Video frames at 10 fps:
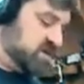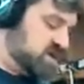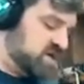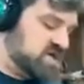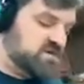
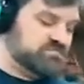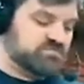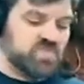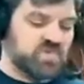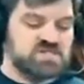Um,
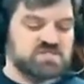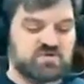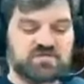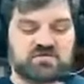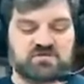this
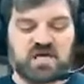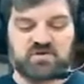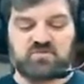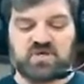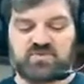one, not
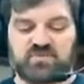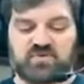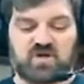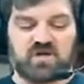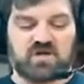too many
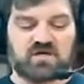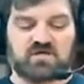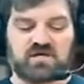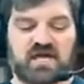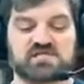people are
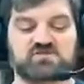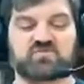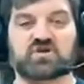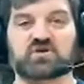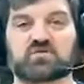as
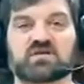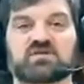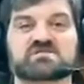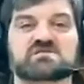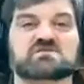familiar with.
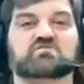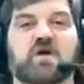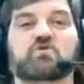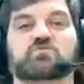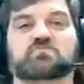This is a
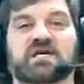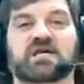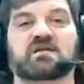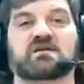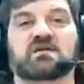router plane.
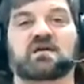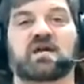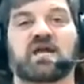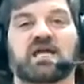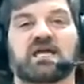
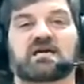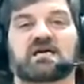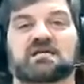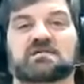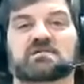
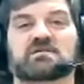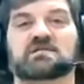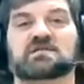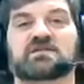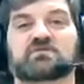And
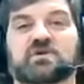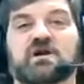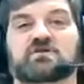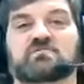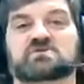unlike the
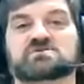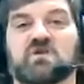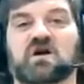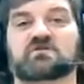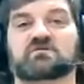router most
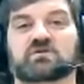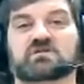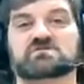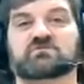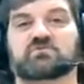modern
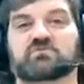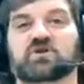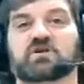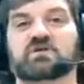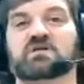workers are
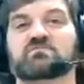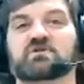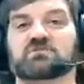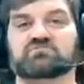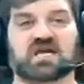familiar with,
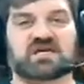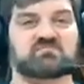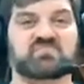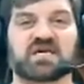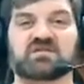which takes a
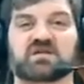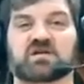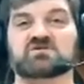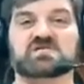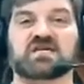bit that
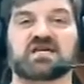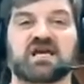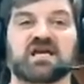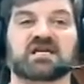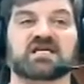goes in
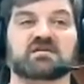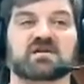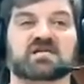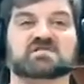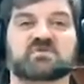and it
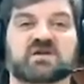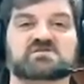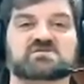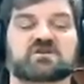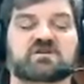cuts by
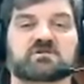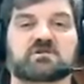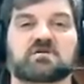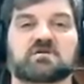circular